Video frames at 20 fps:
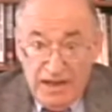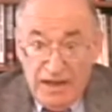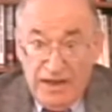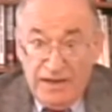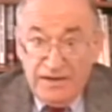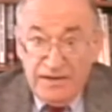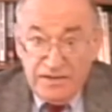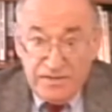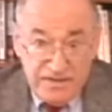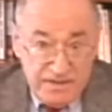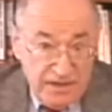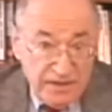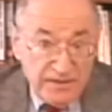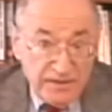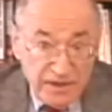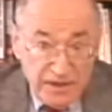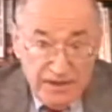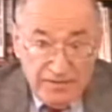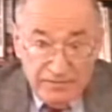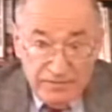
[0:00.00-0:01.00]
And he sent
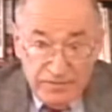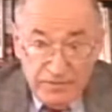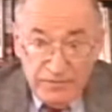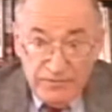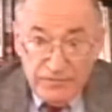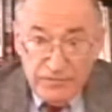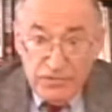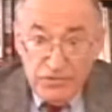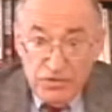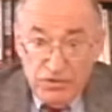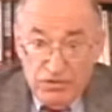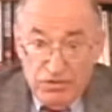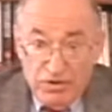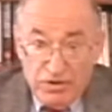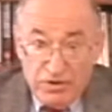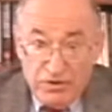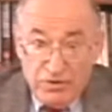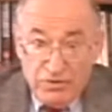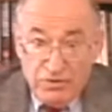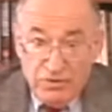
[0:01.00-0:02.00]
the governor of New
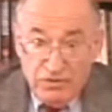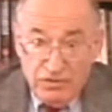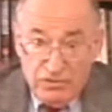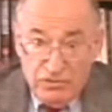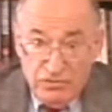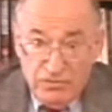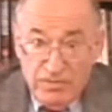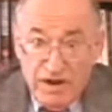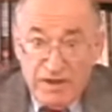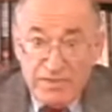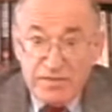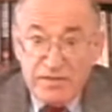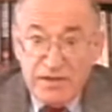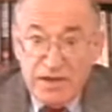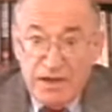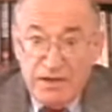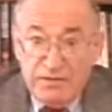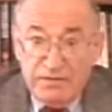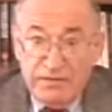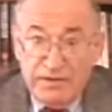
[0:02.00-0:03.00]
York to
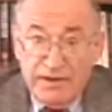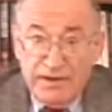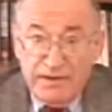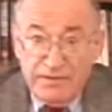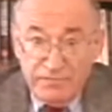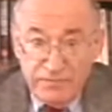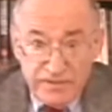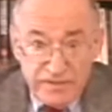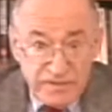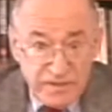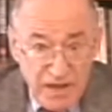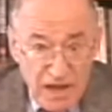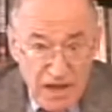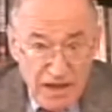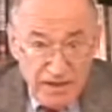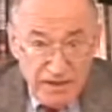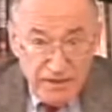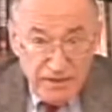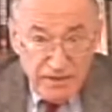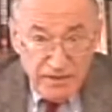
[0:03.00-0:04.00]
Moscow, and it was
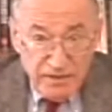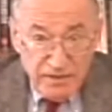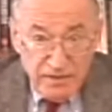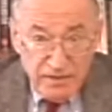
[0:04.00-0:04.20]
signed.